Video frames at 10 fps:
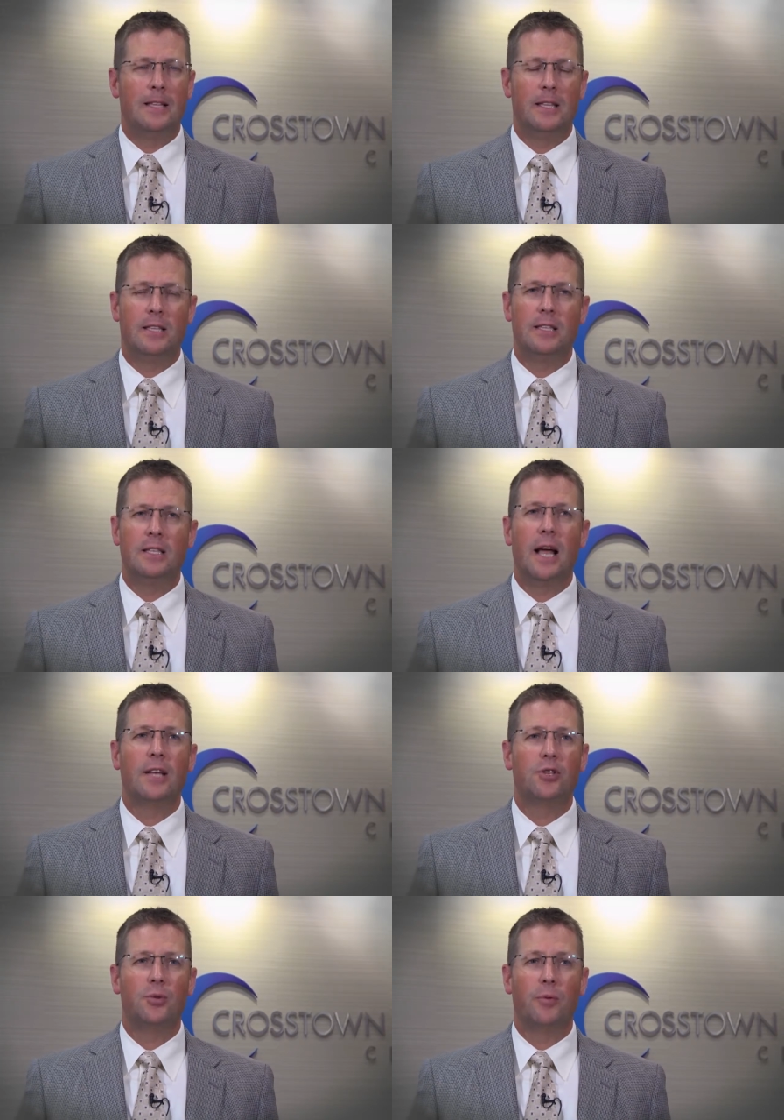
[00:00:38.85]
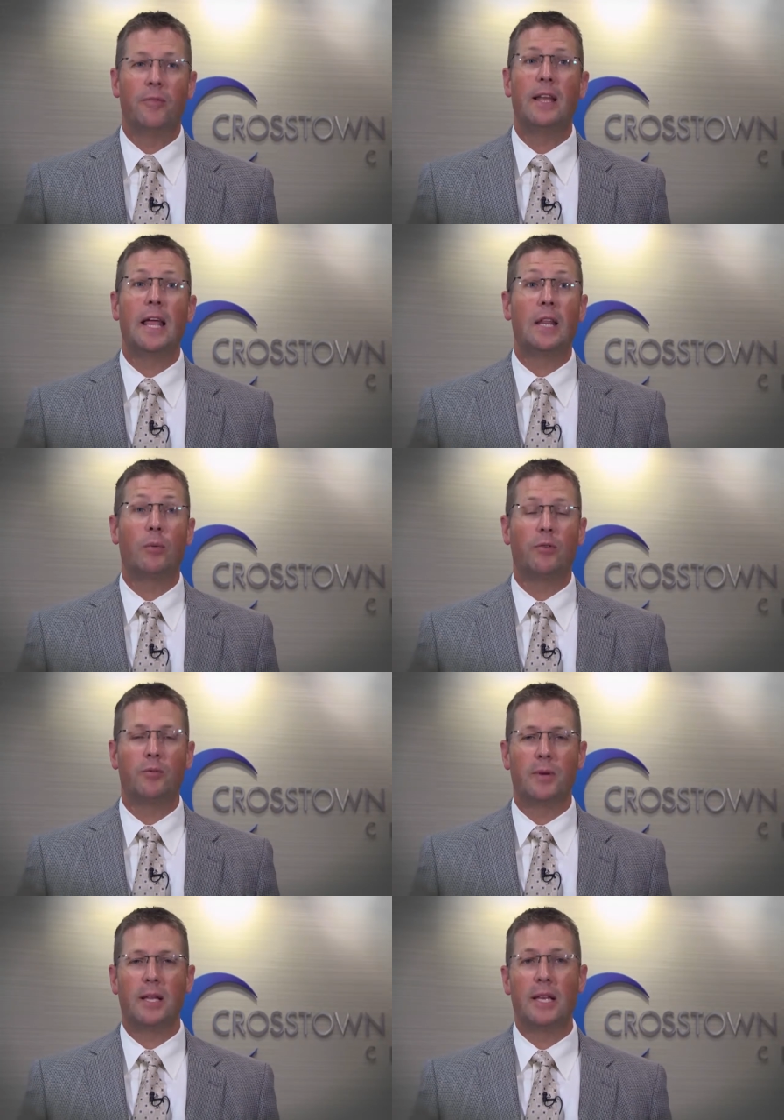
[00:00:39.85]
This is not to prevent anyone
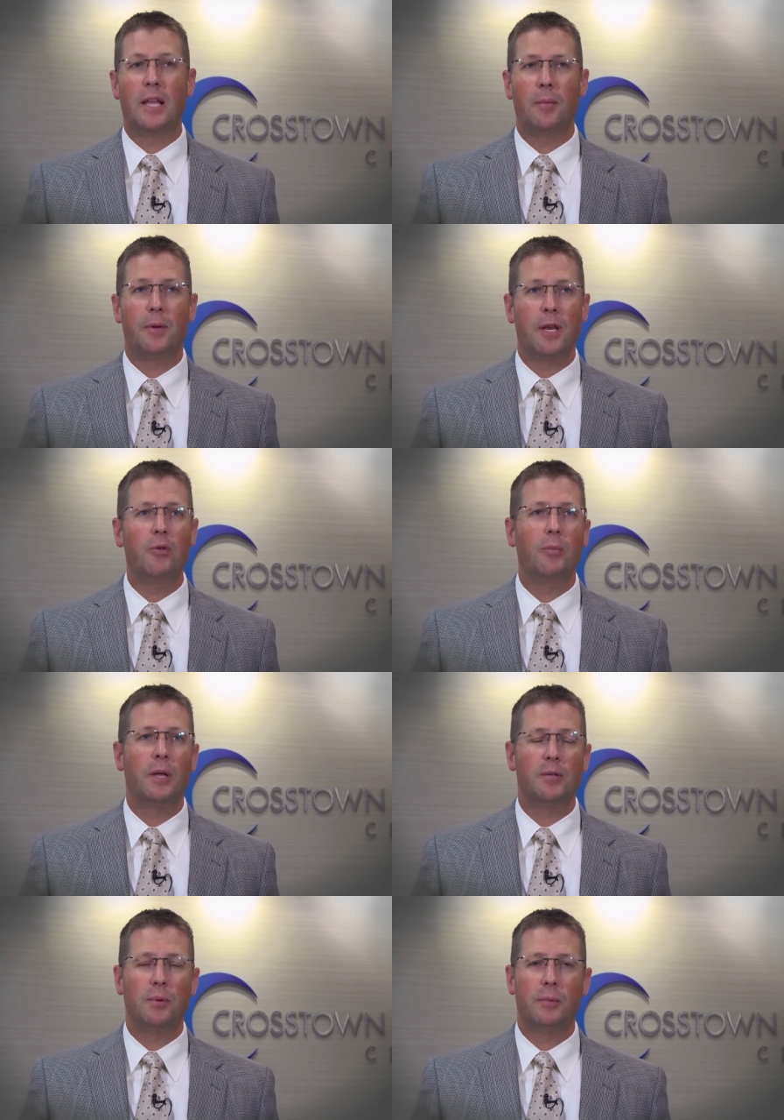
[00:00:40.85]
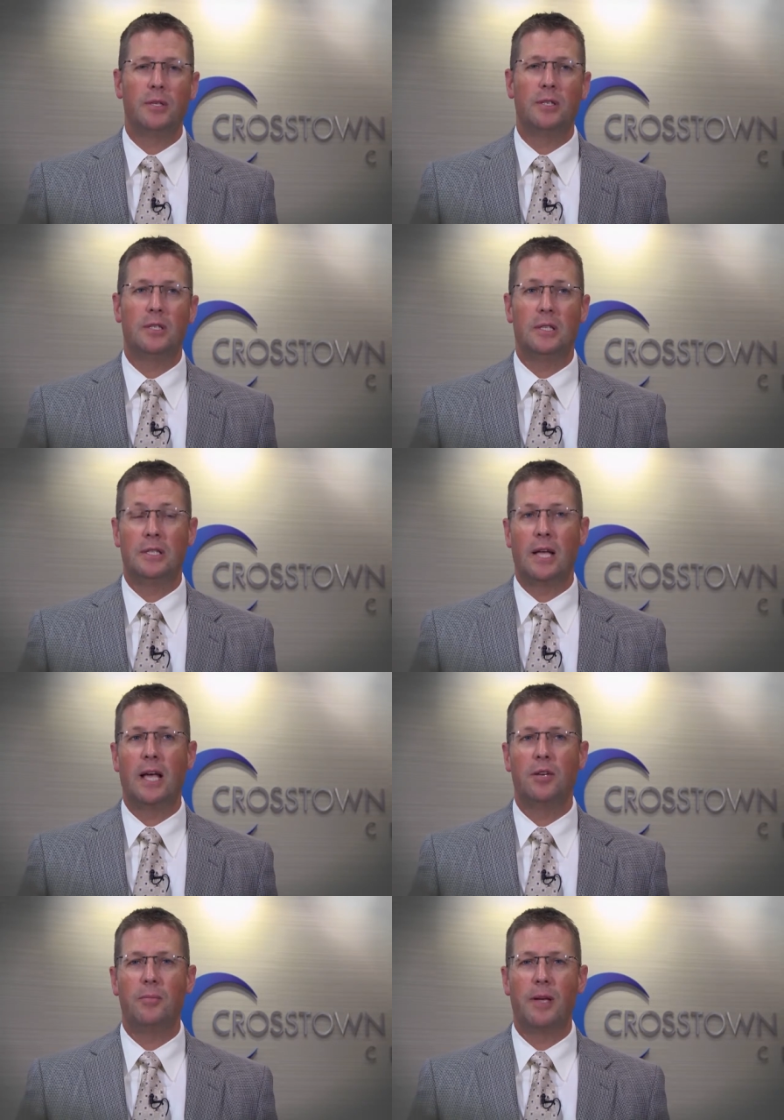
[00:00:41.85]
from getting a hip and knee replacement, but this is
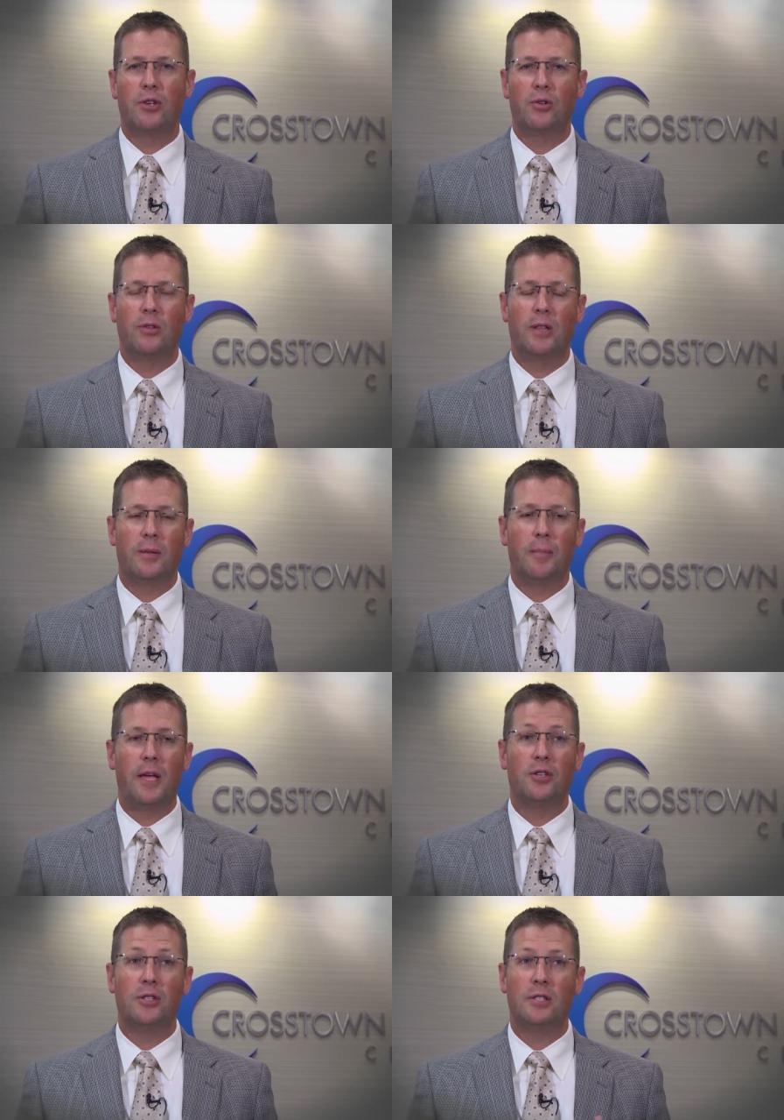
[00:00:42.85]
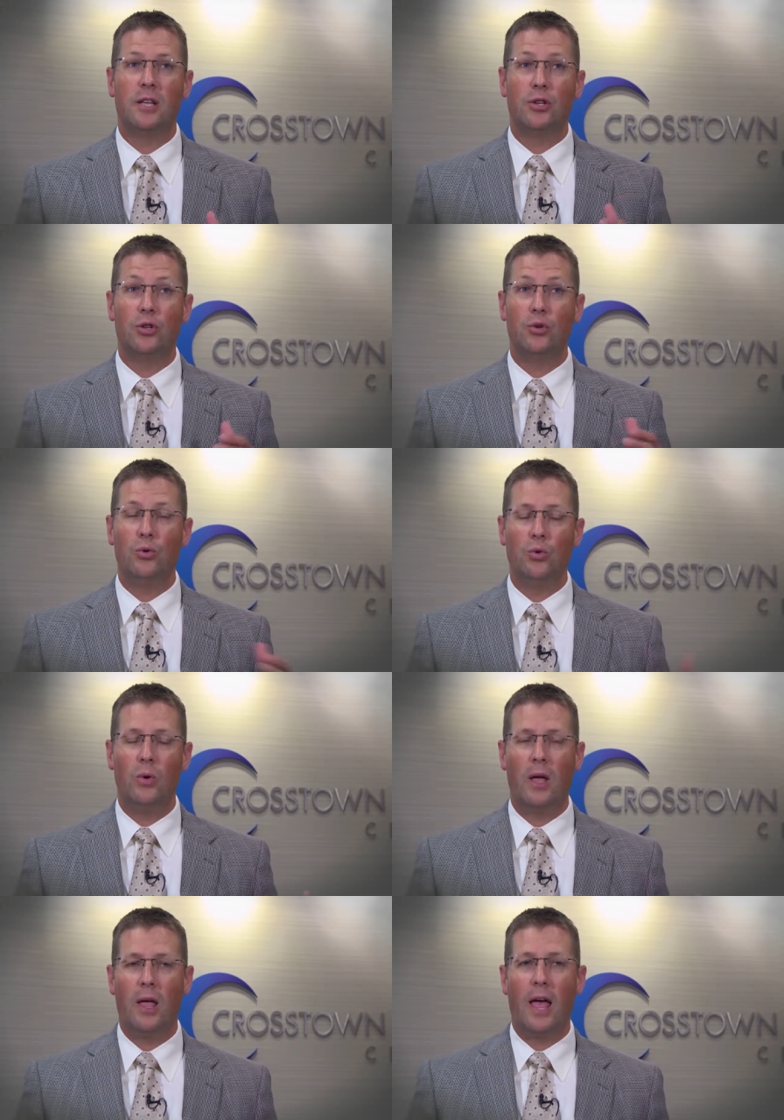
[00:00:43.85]
designed to make sure that the patients that
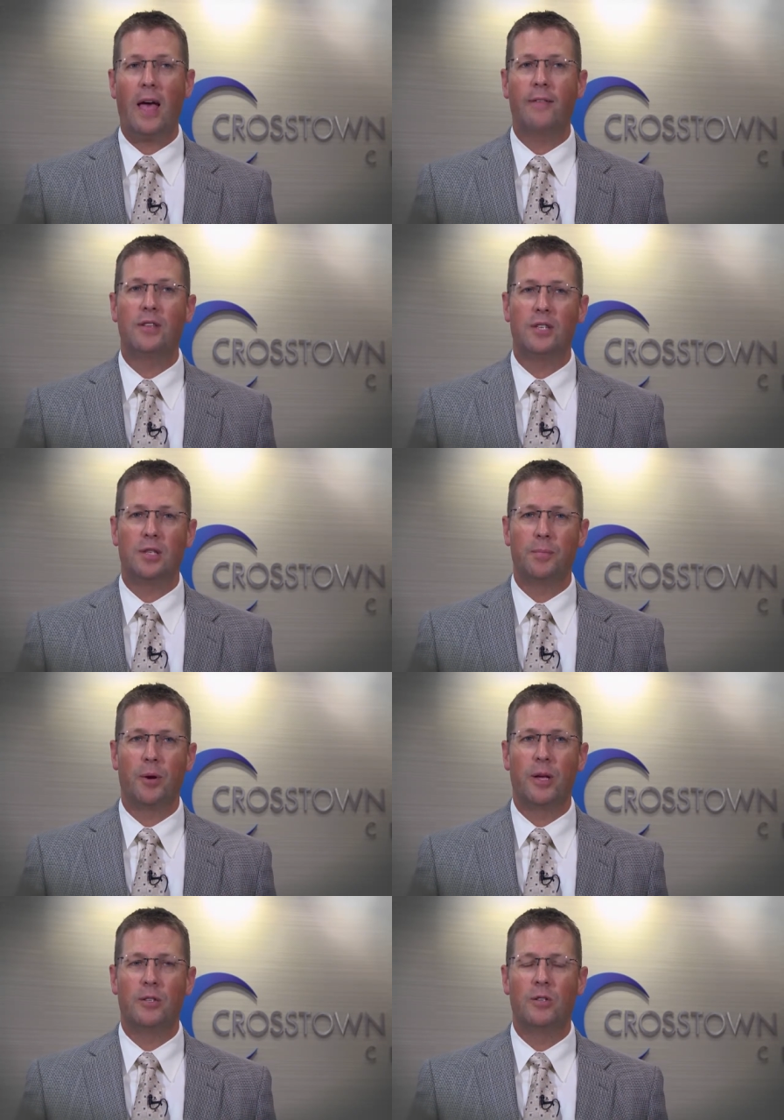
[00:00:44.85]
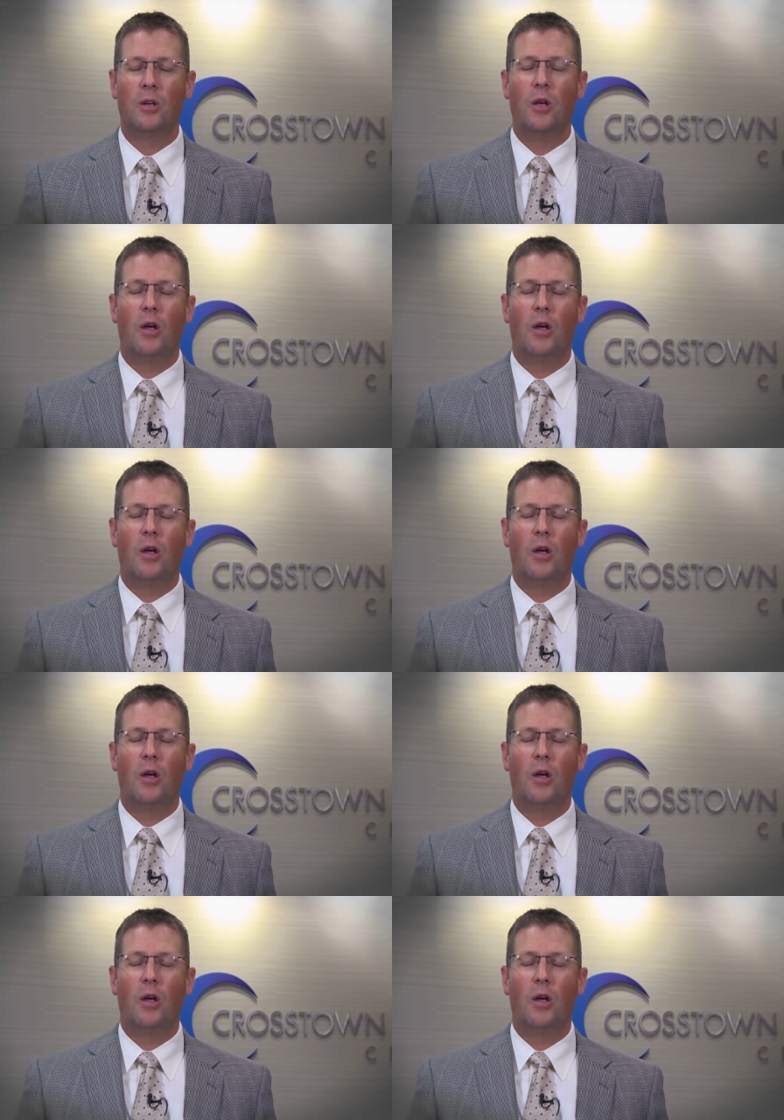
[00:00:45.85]
do have this experience